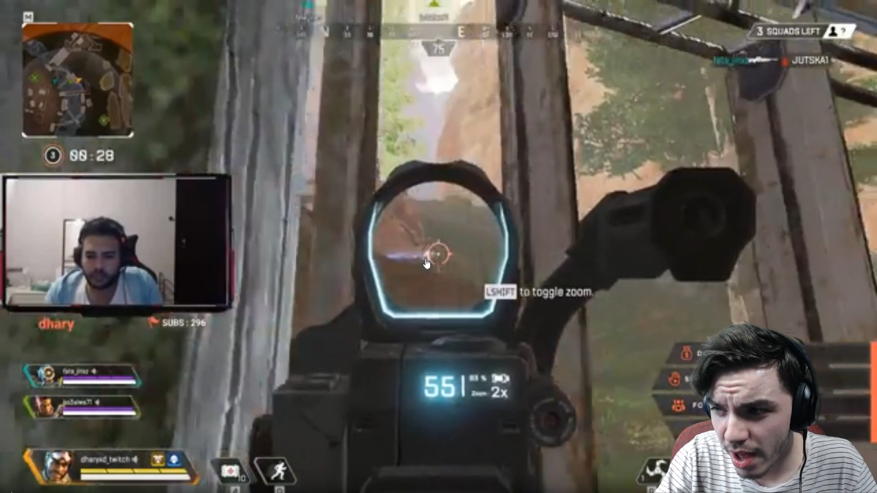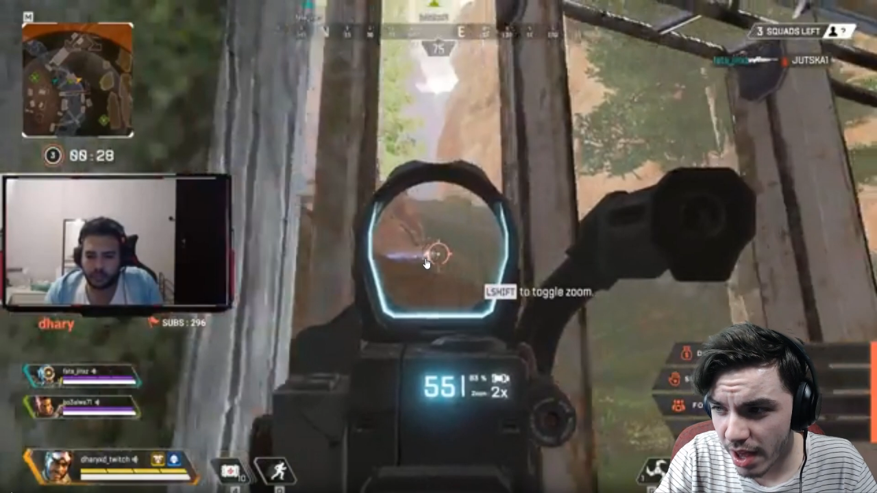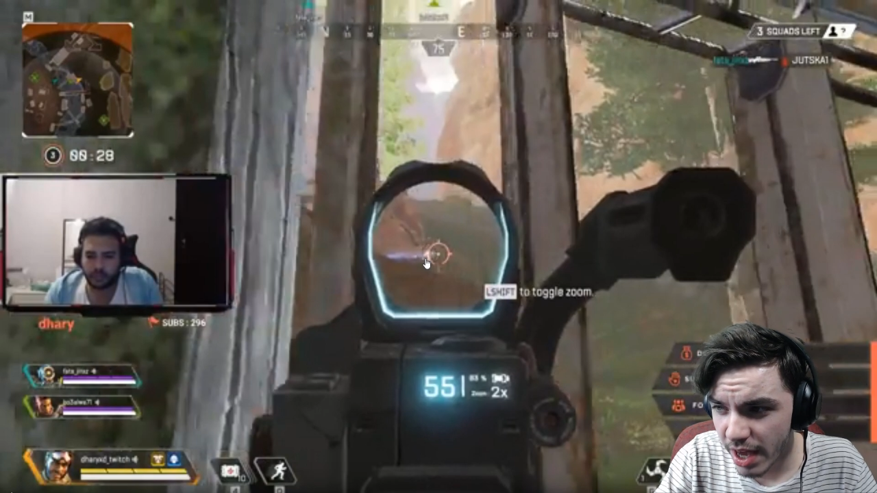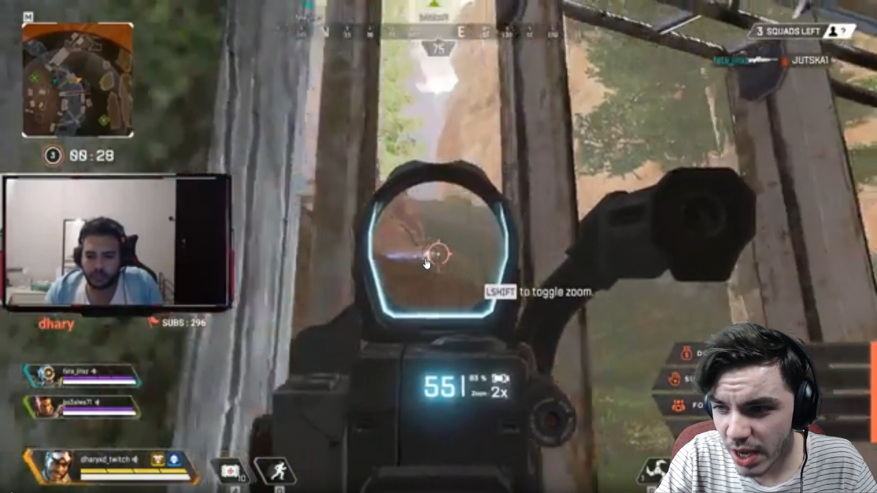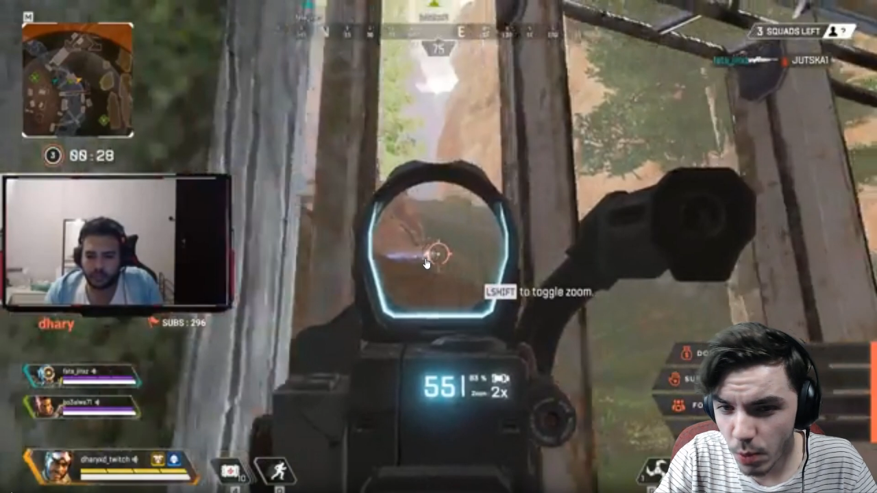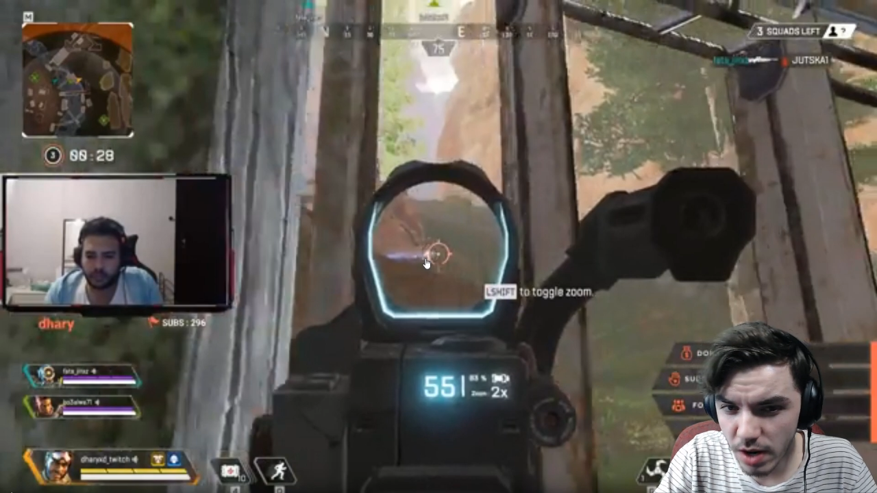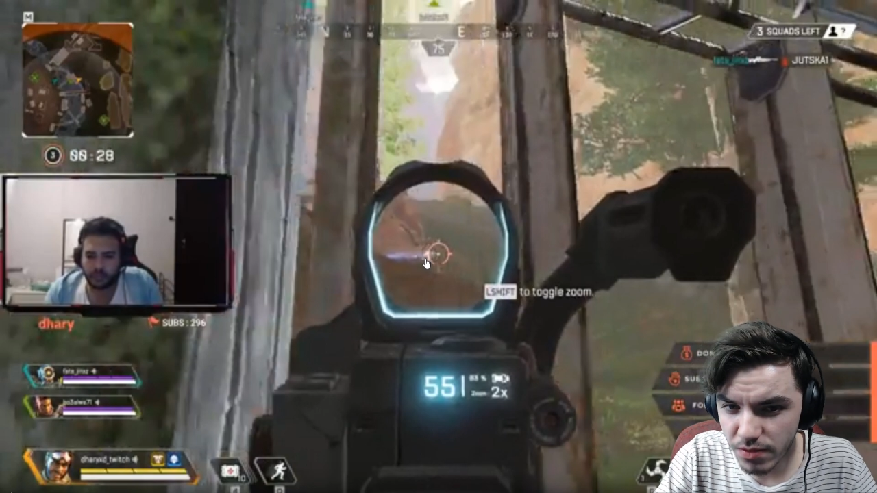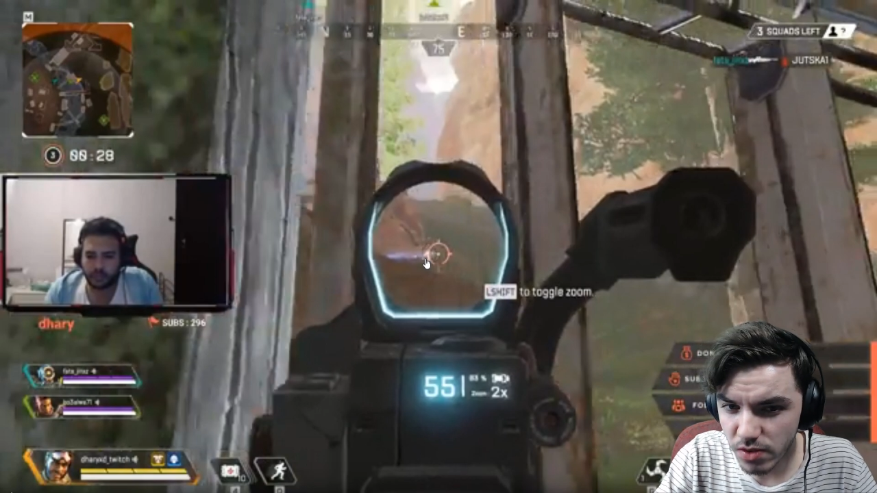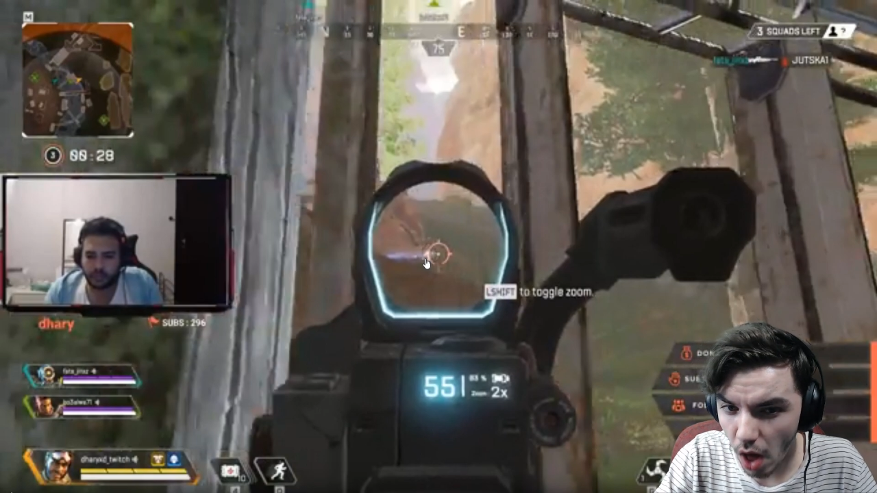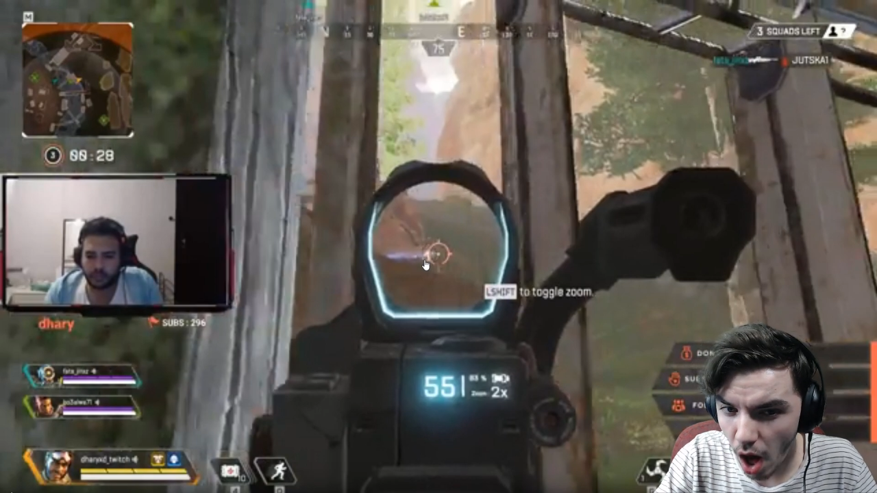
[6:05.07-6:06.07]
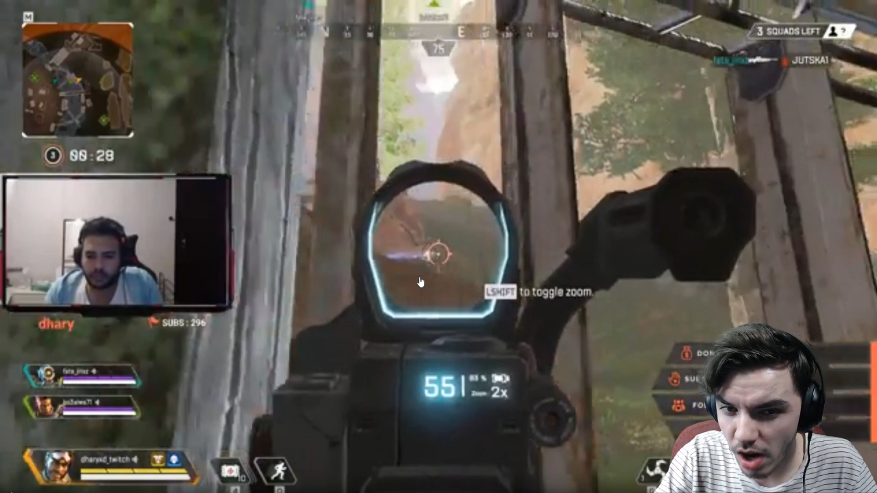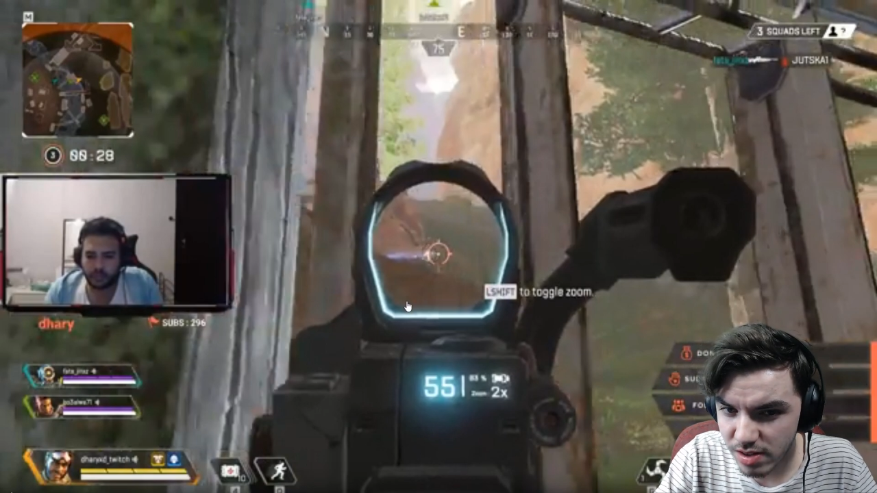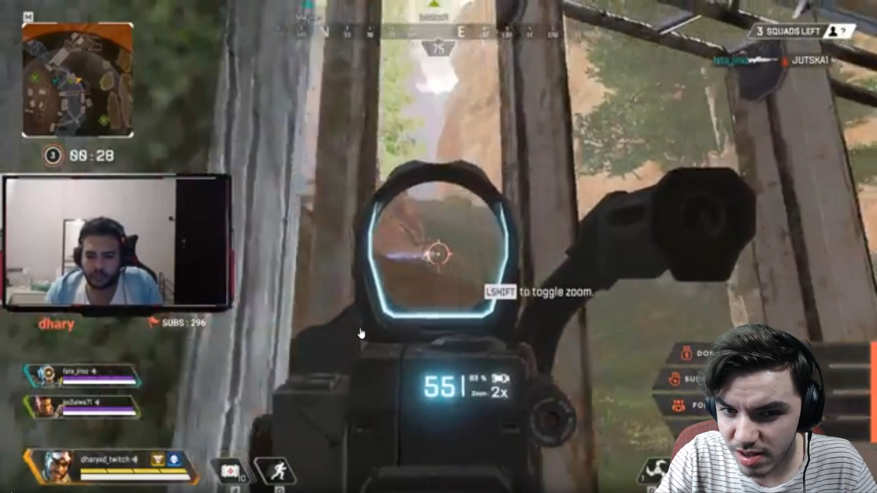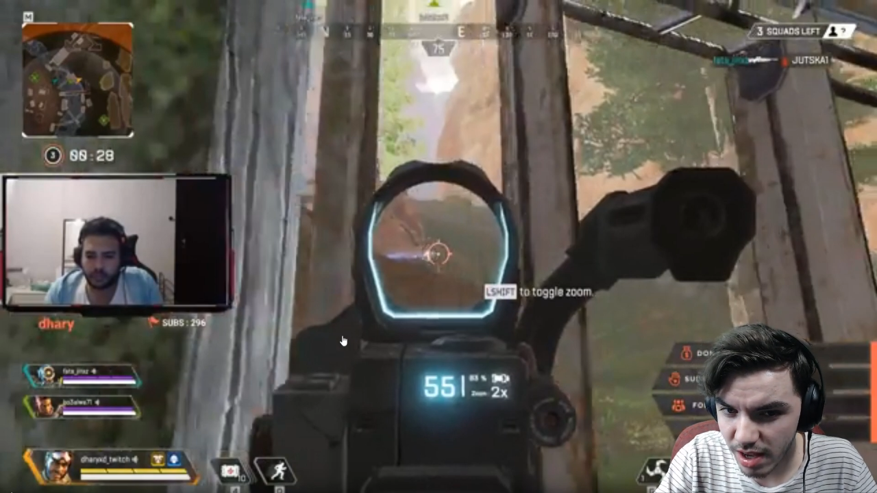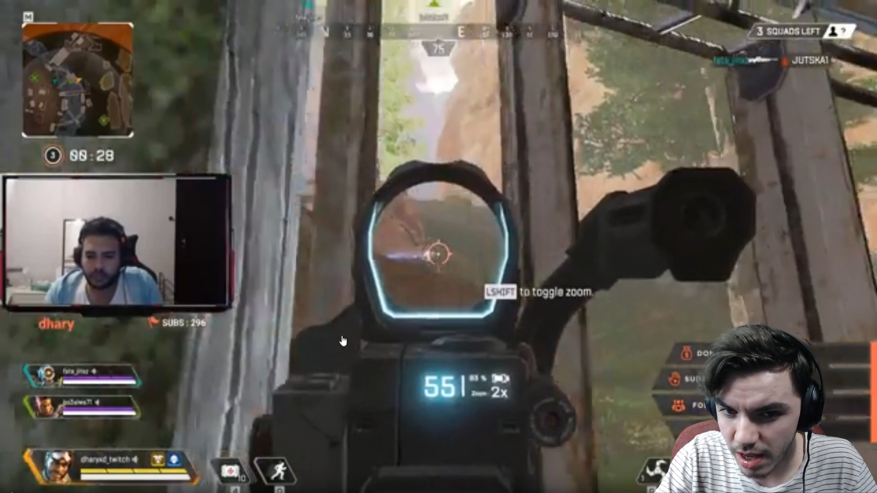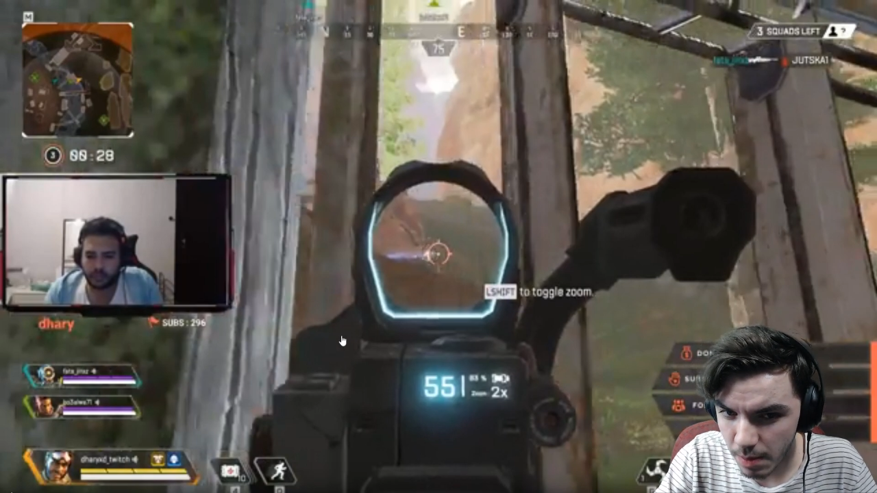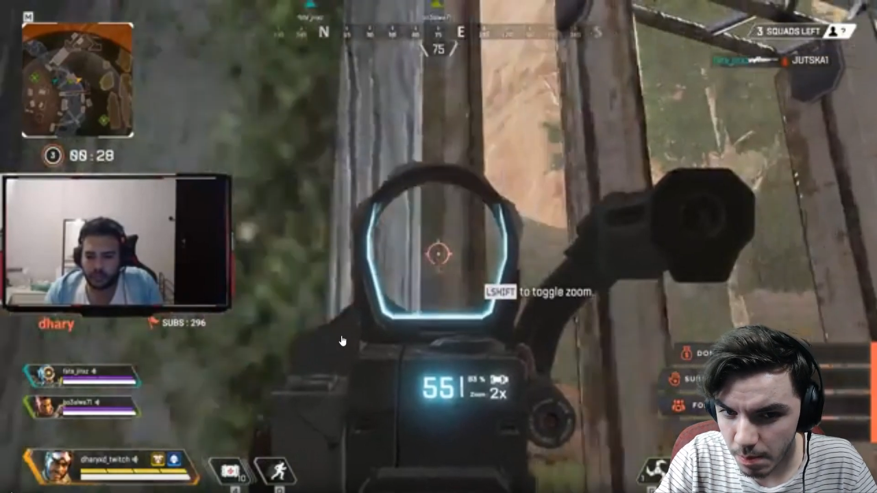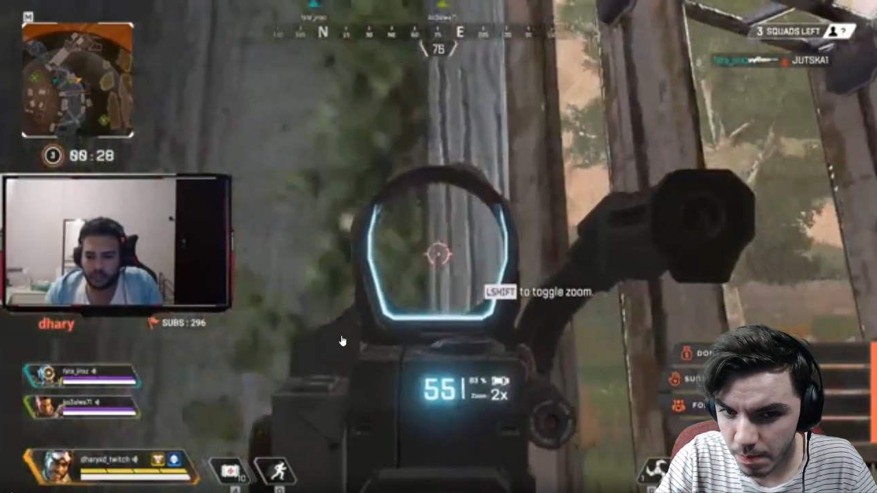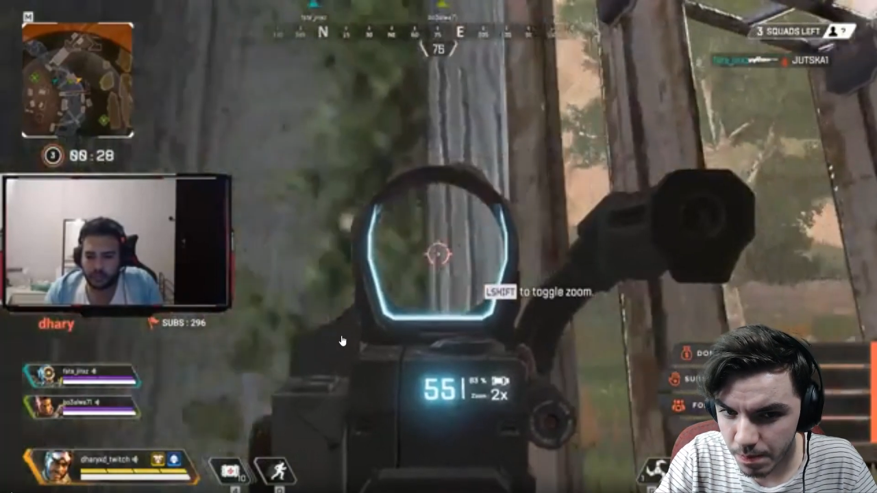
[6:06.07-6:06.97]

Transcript: He would have locked to him.